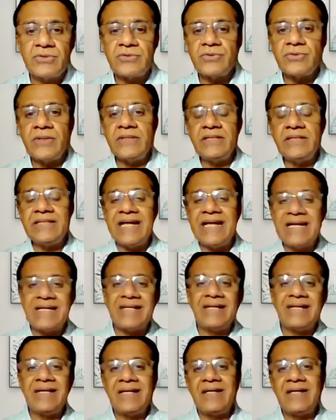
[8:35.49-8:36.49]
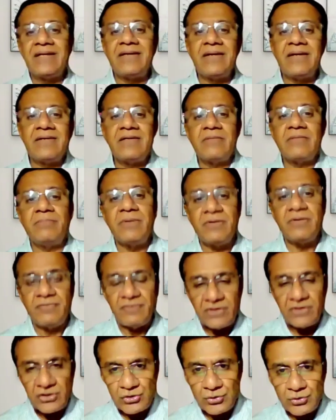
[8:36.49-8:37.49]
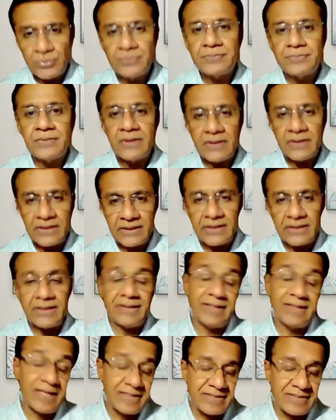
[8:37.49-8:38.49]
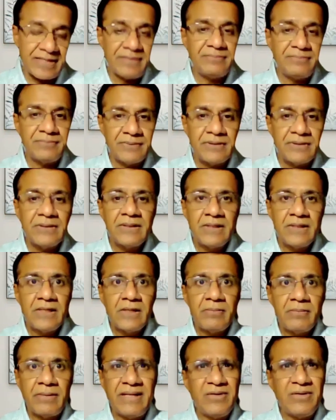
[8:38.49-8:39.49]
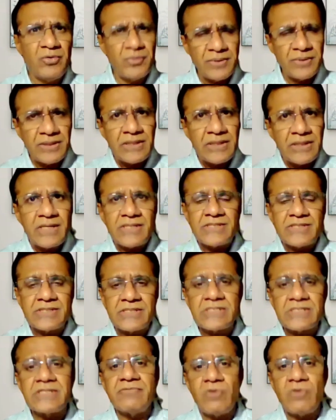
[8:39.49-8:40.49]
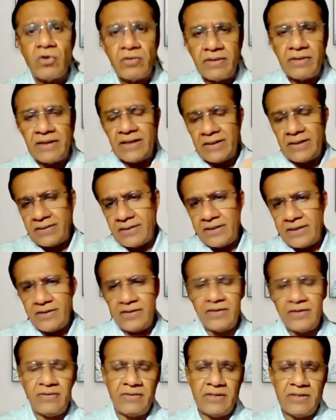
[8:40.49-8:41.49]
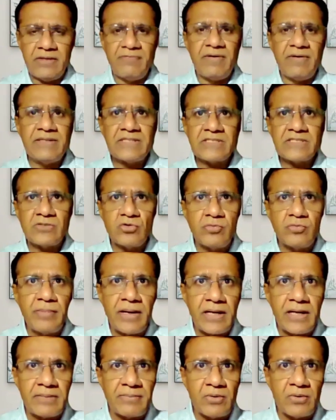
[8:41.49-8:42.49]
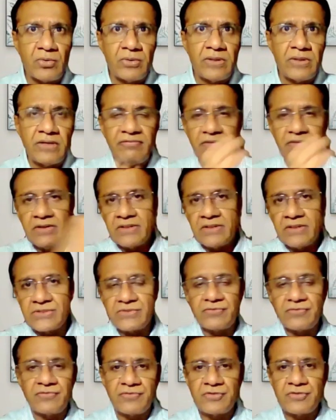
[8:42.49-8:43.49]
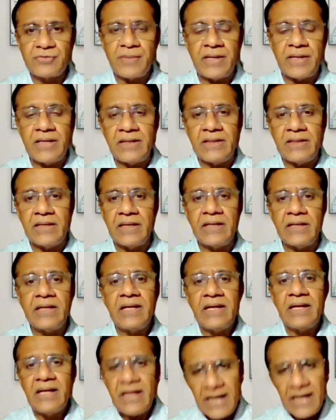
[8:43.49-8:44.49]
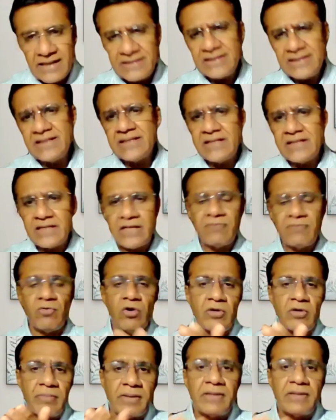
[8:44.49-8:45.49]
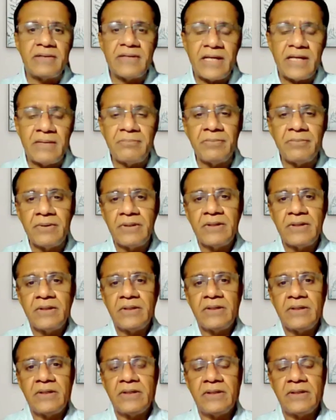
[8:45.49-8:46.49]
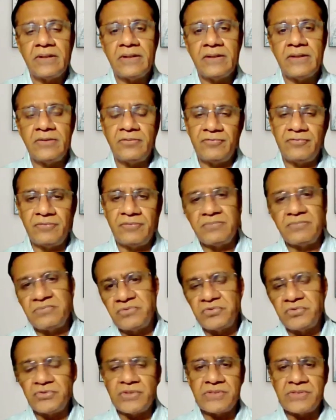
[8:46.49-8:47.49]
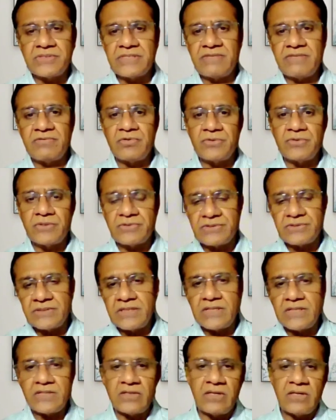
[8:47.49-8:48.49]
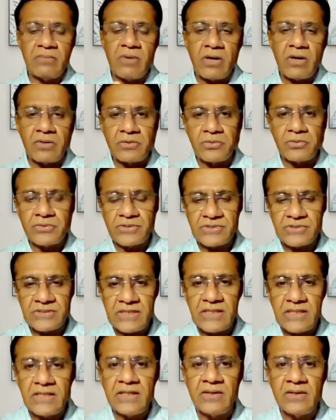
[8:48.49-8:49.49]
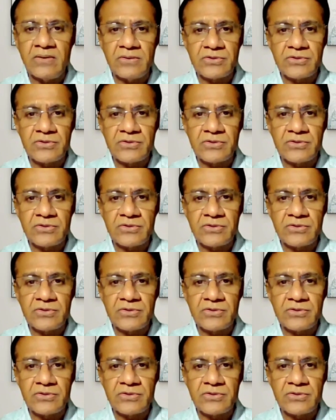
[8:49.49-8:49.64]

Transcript: So I think that created a bit of an issue at that time. But I think over the years it has evolved, and if I just look back at my own 11 years of spending there, I think it evolved by the time, from 2007, 2008 till about 2018.